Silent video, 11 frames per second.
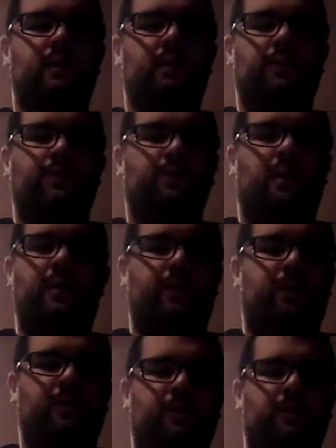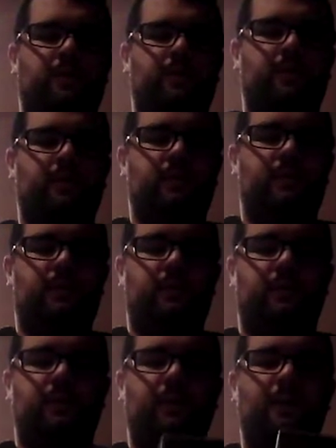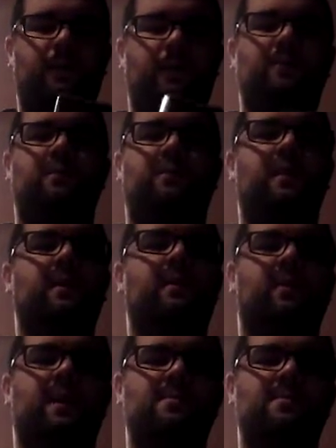of Mario Kart, and they wanted to do it their way